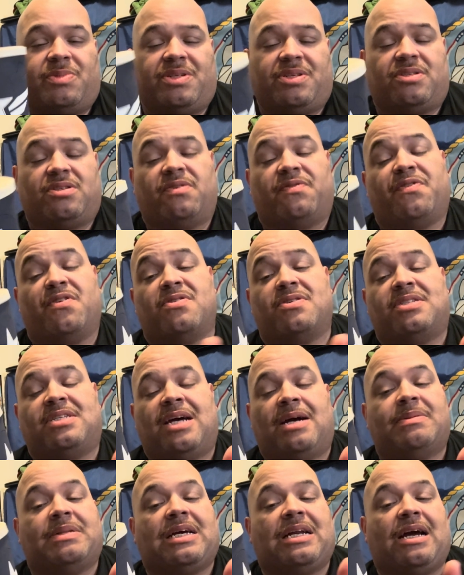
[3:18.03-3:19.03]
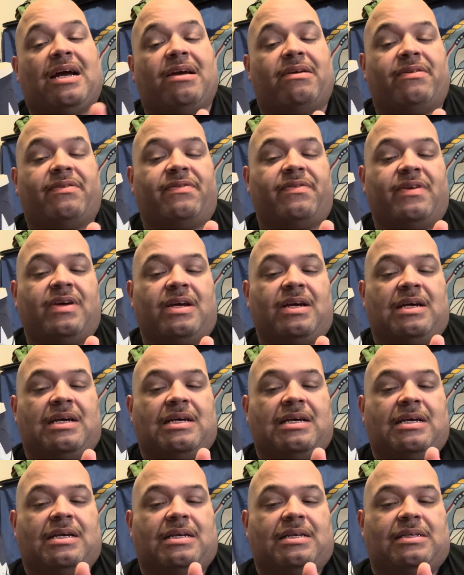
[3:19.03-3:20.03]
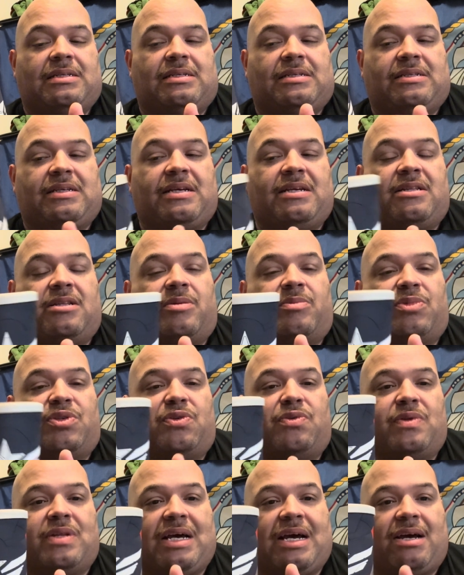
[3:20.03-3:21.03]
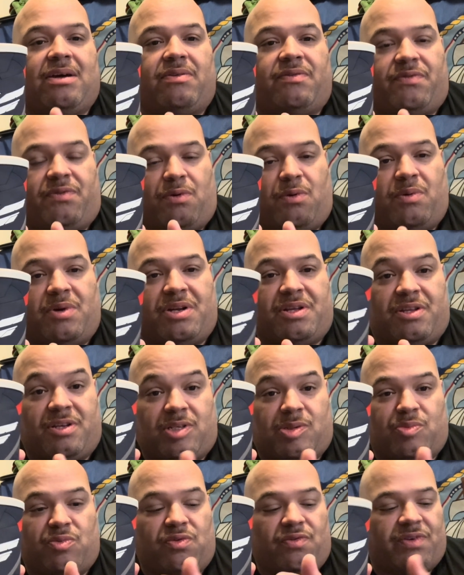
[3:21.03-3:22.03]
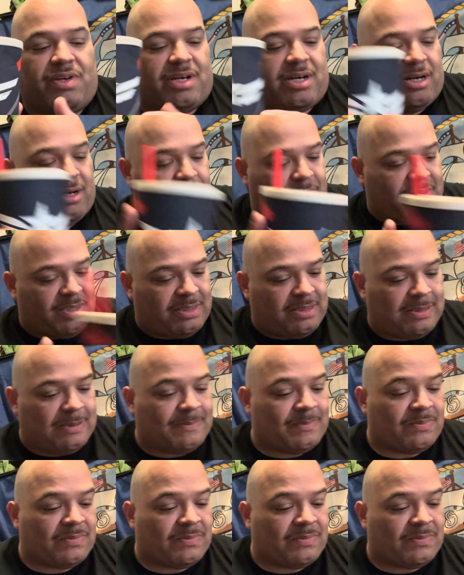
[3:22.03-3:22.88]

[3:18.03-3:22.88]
This is the first time that I've seen them do that for one of these movie cups.